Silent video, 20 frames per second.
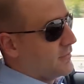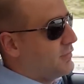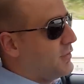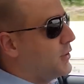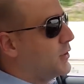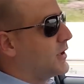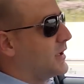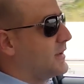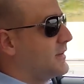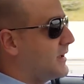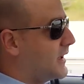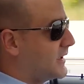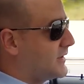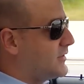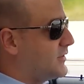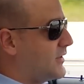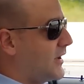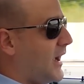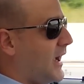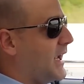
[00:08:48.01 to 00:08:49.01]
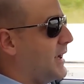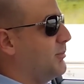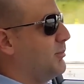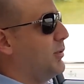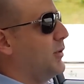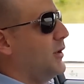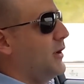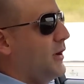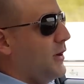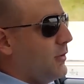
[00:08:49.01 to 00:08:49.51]
If you can touch type,
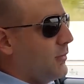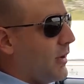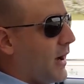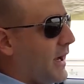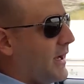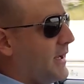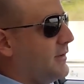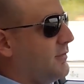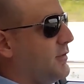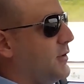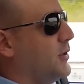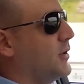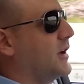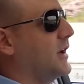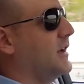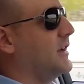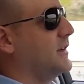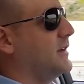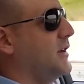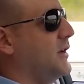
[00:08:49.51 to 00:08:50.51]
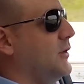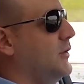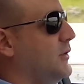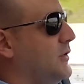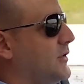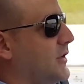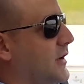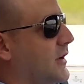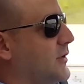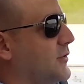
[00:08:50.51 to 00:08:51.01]
right, if you can
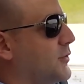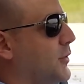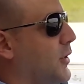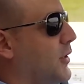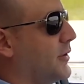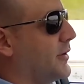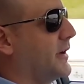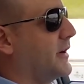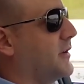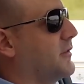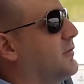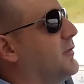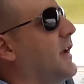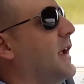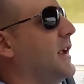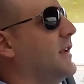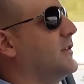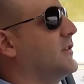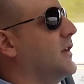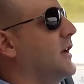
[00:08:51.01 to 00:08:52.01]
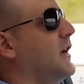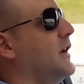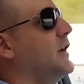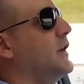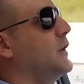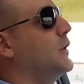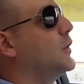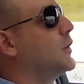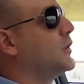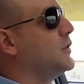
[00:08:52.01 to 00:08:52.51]
use a controller interface,
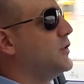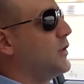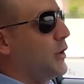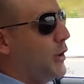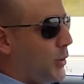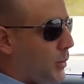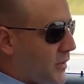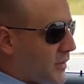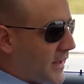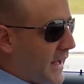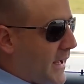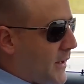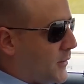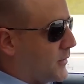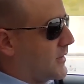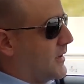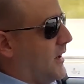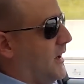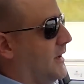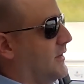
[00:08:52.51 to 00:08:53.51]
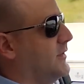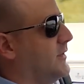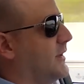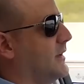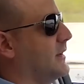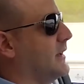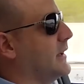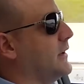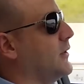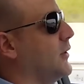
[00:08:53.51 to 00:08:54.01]
you can do it without
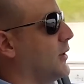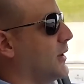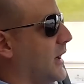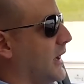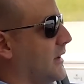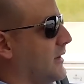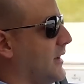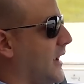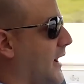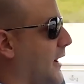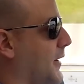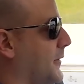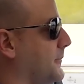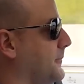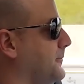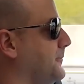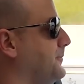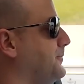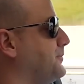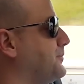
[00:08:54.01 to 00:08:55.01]
constantly looking down.